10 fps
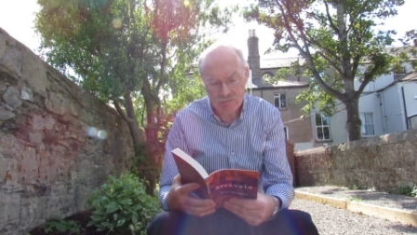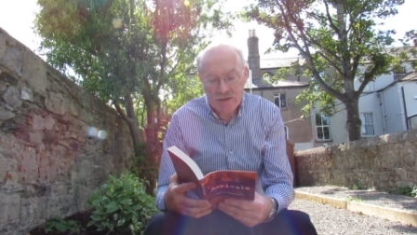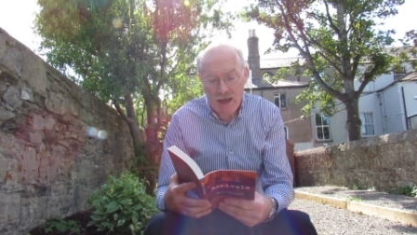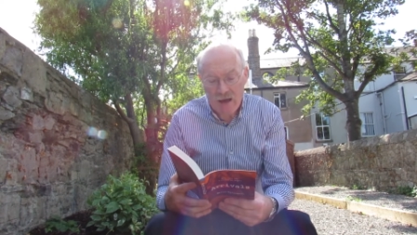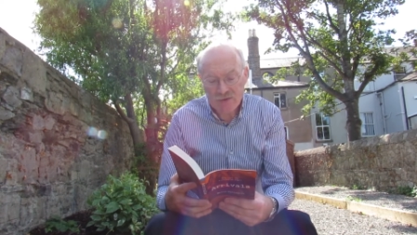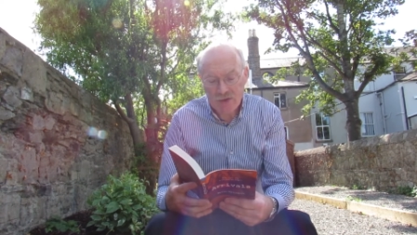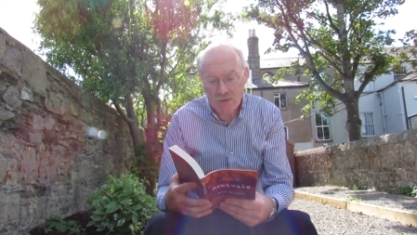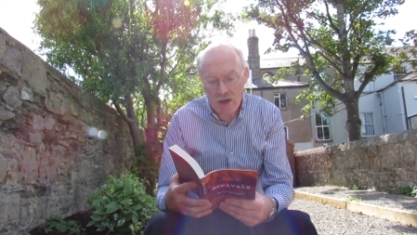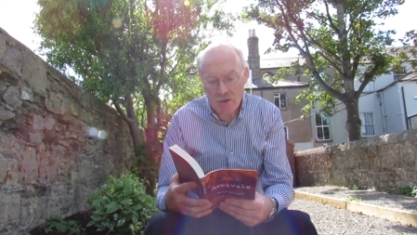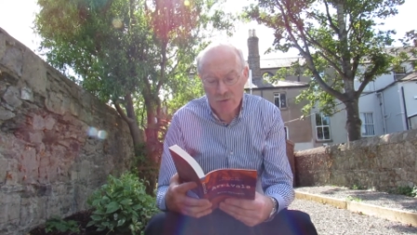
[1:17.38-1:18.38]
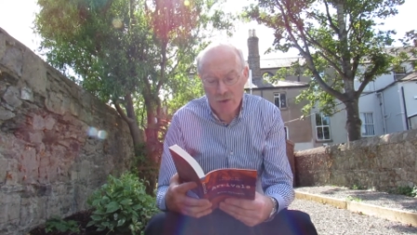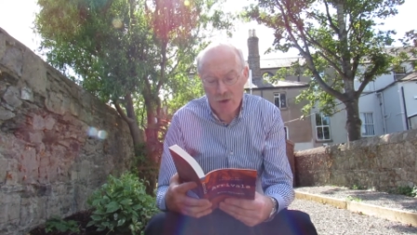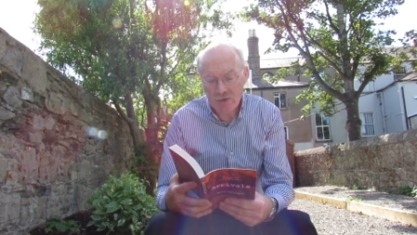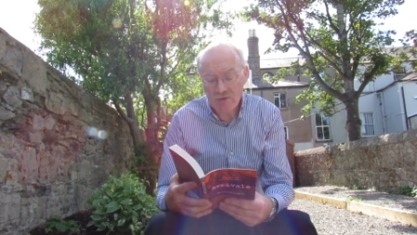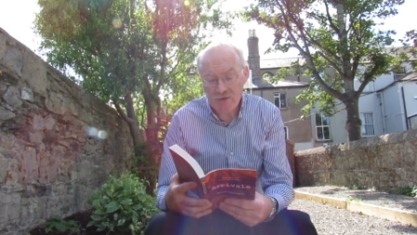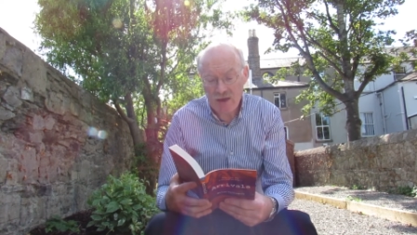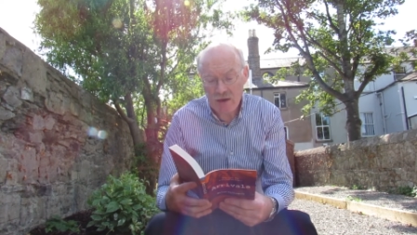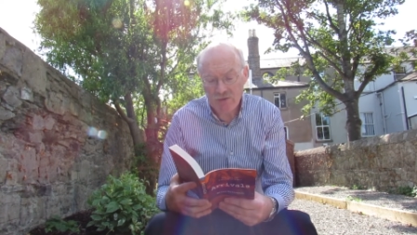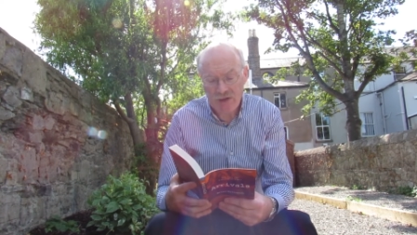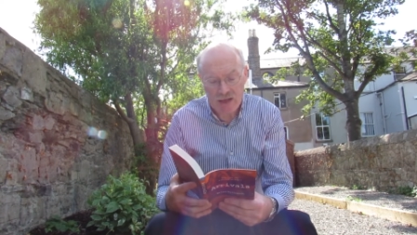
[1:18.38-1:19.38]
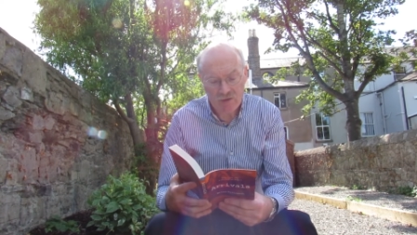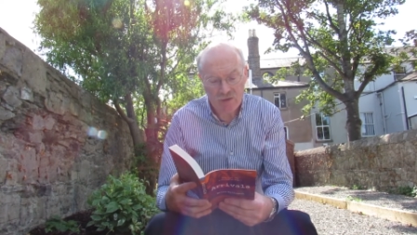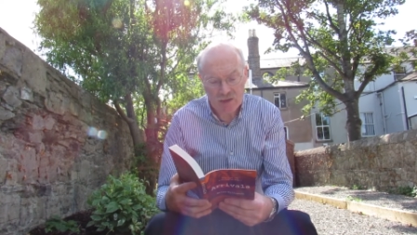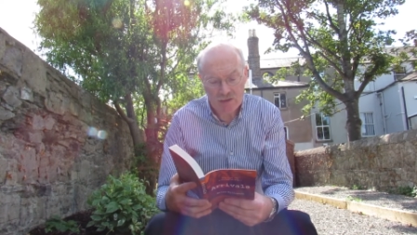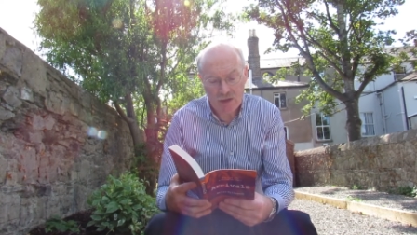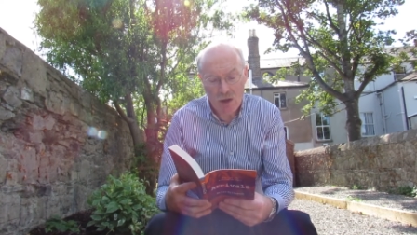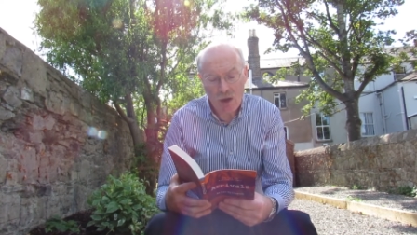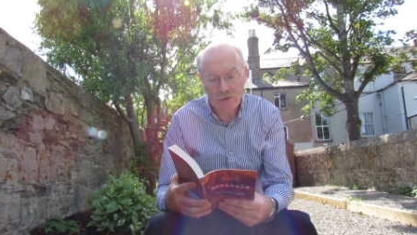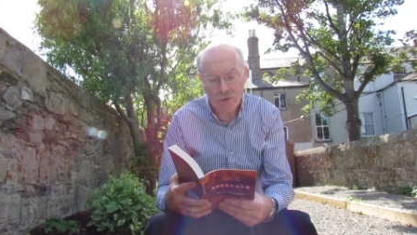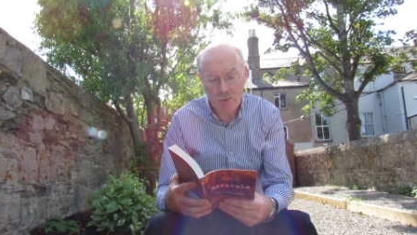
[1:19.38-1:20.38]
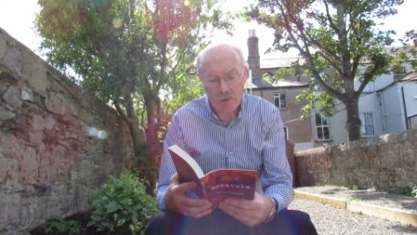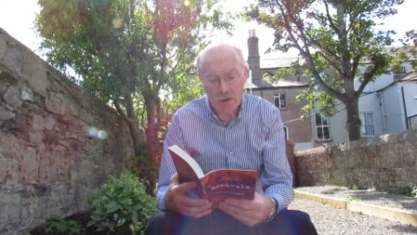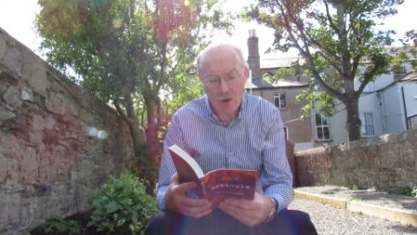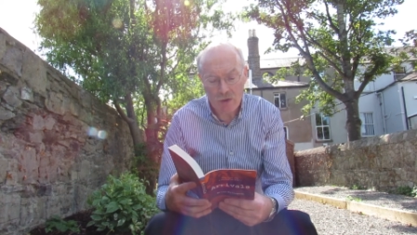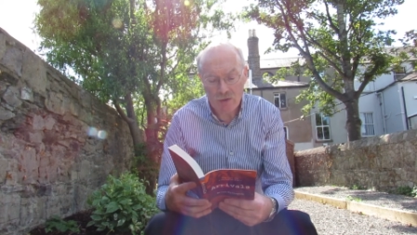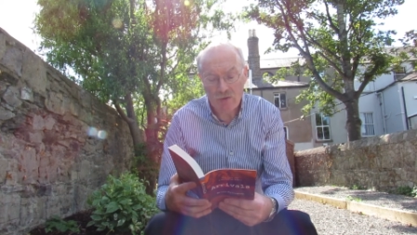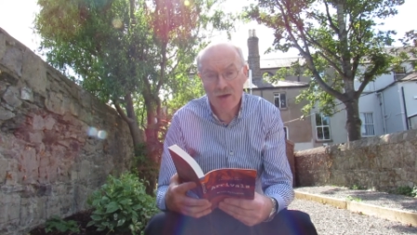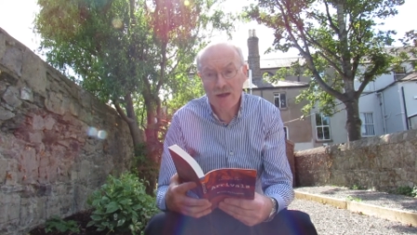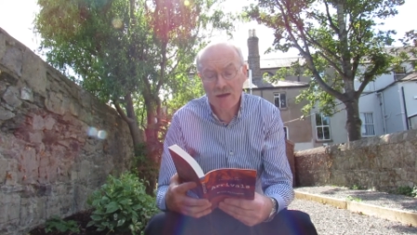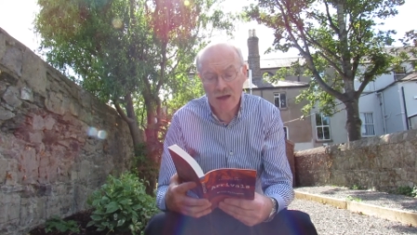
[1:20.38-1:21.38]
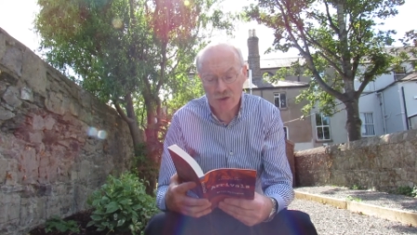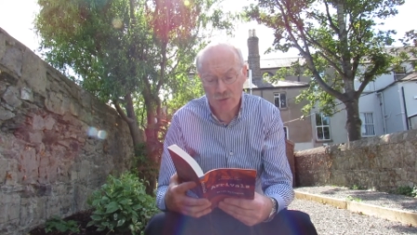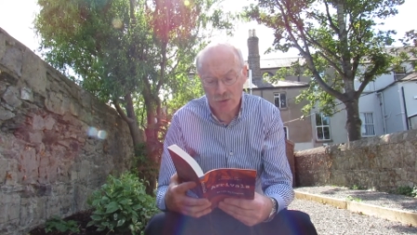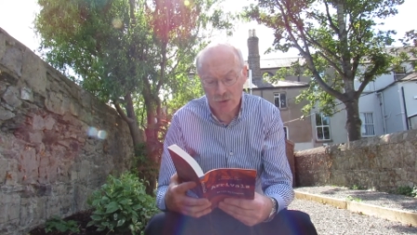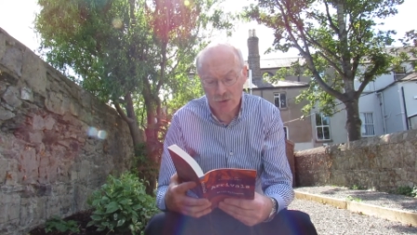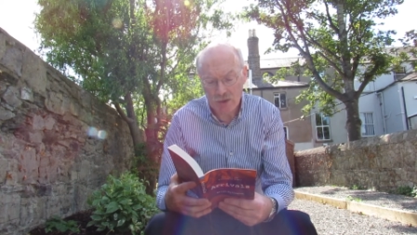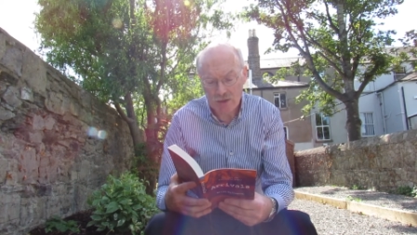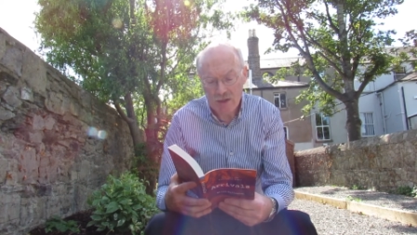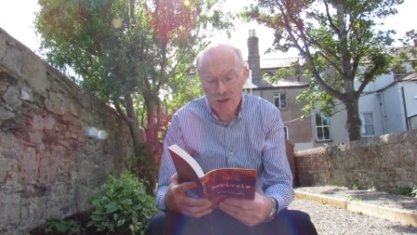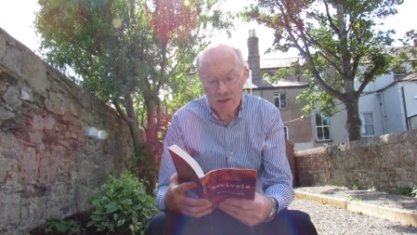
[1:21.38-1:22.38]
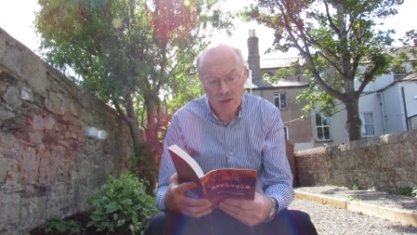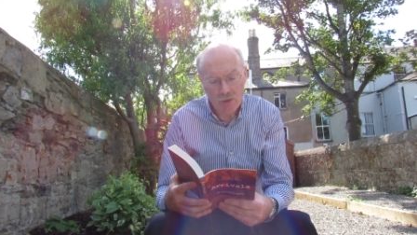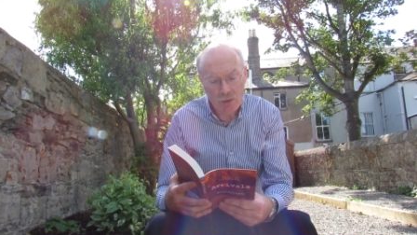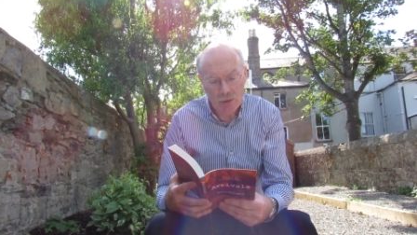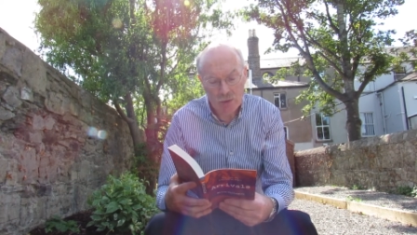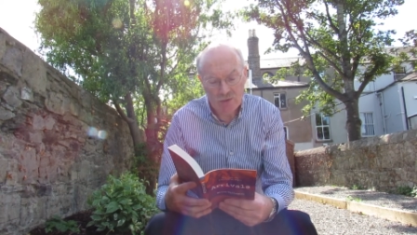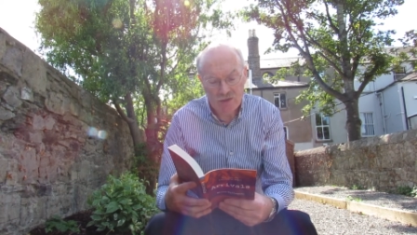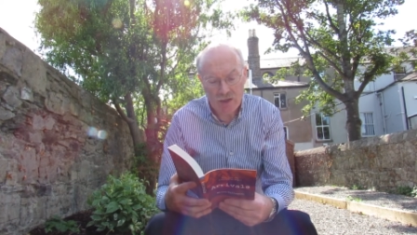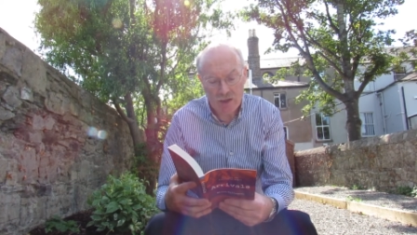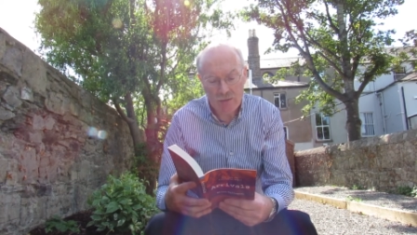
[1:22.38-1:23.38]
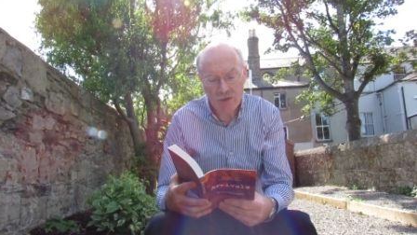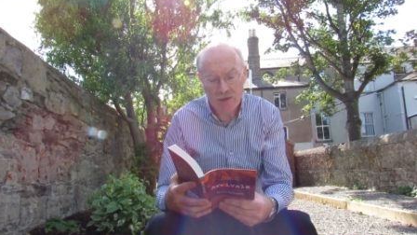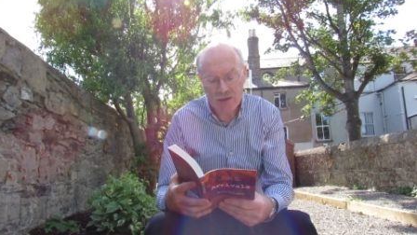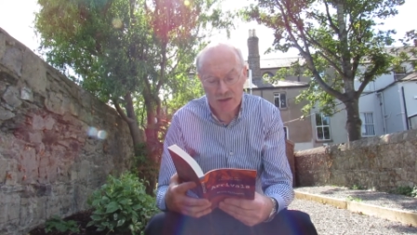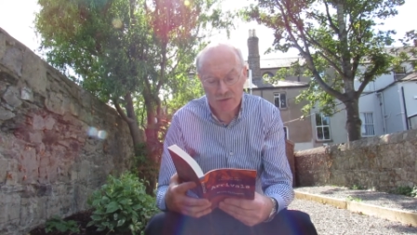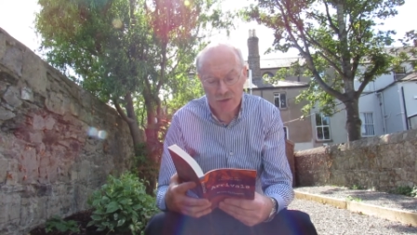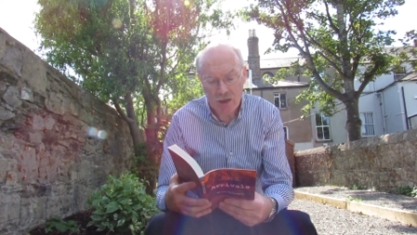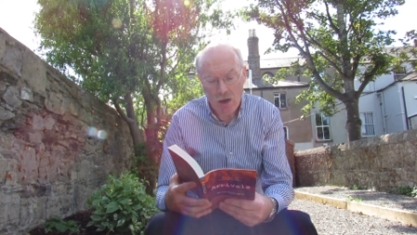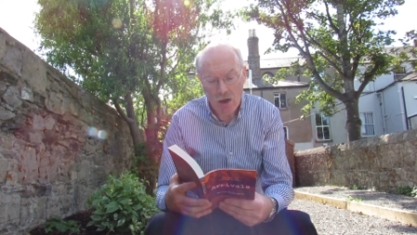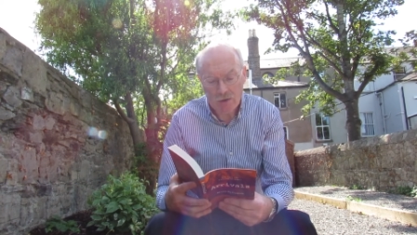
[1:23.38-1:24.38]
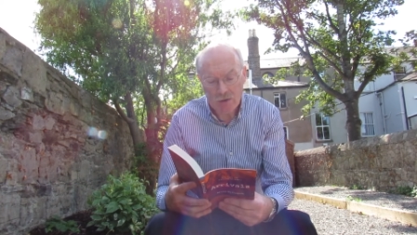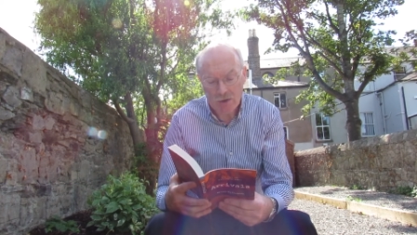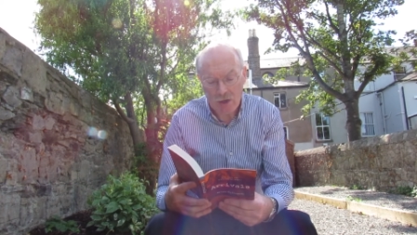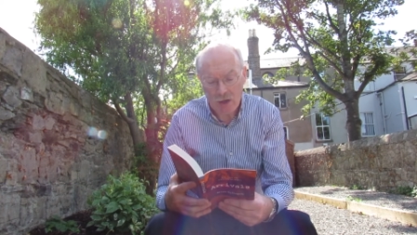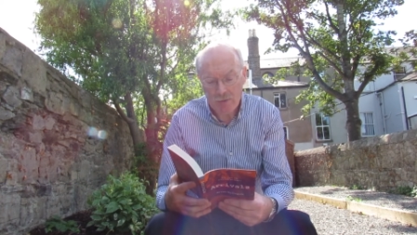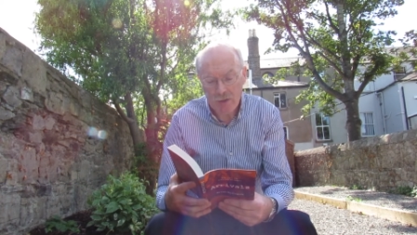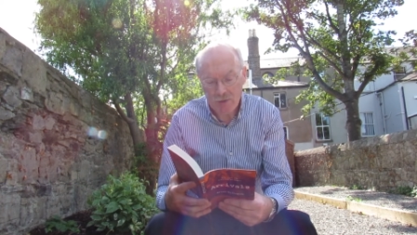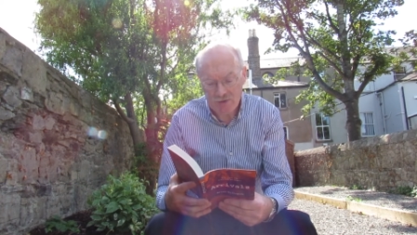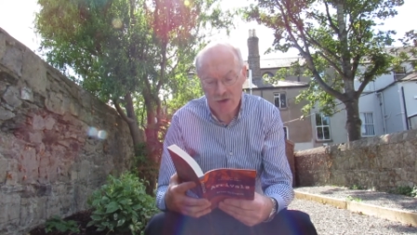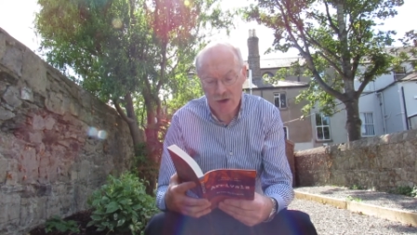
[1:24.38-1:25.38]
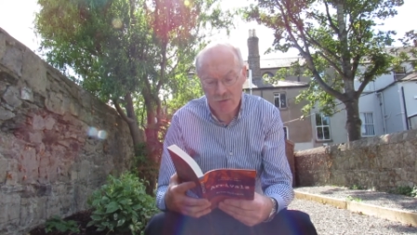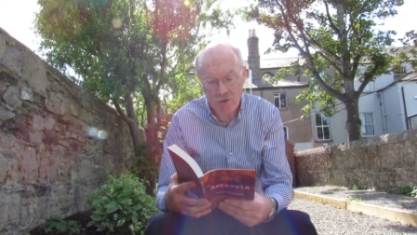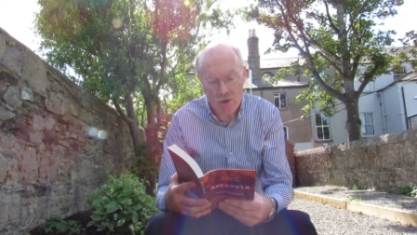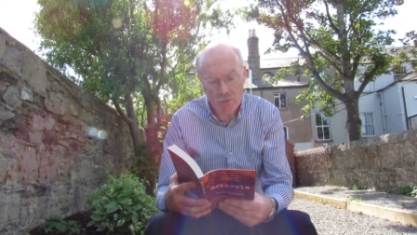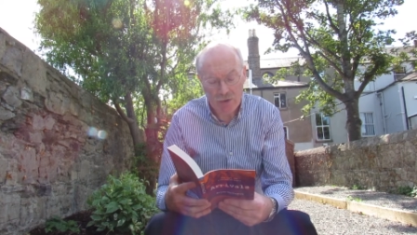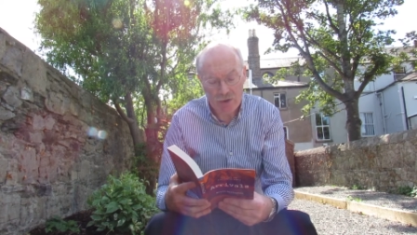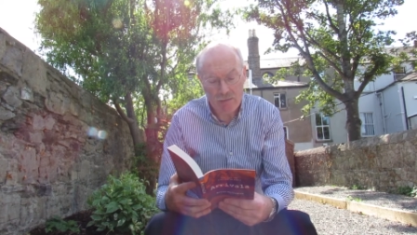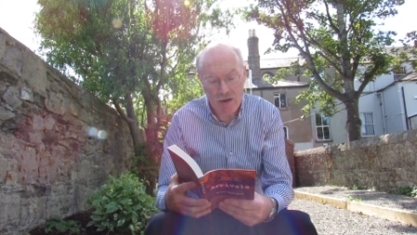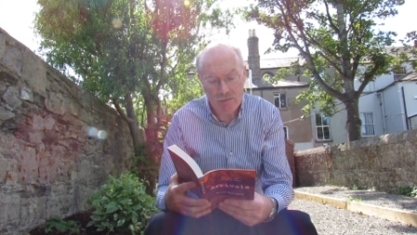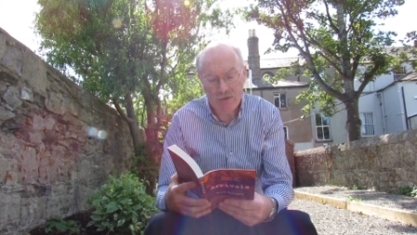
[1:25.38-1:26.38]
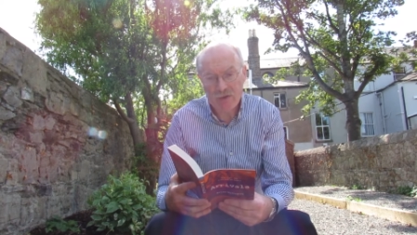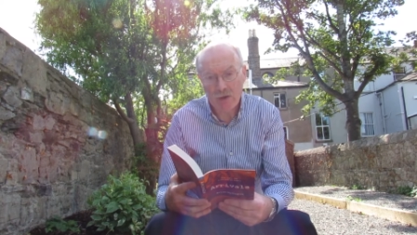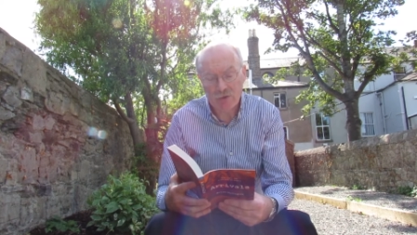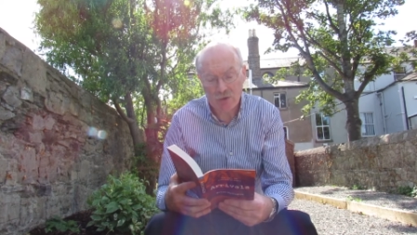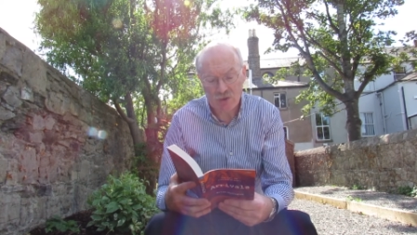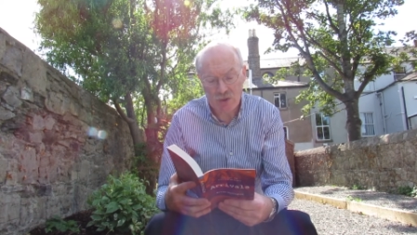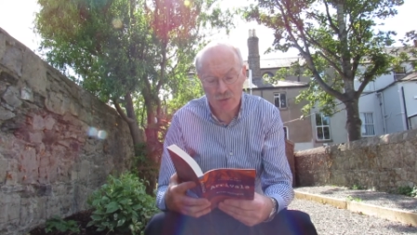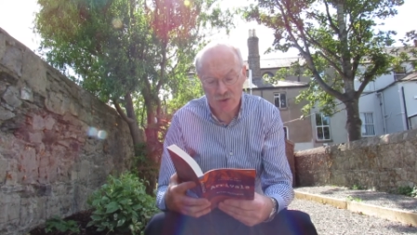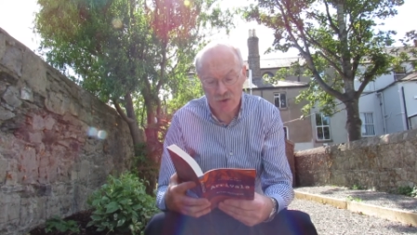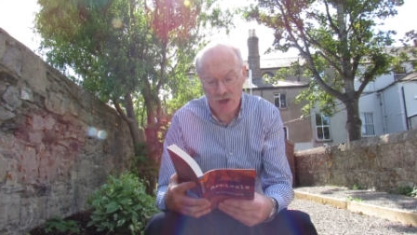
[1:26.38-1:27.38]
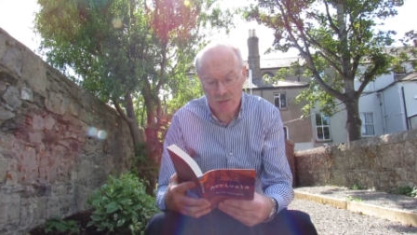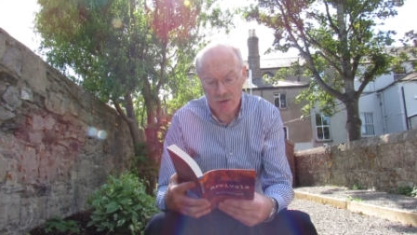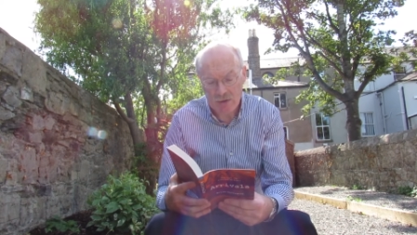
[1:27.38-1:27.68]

The house and grounds were north of the town of Lakefield, on the upper corner of Lake Katchewanooka, near where Lucy and her mother lived, on the Otonabee Reserve, with other members of the Ojibwa tribe.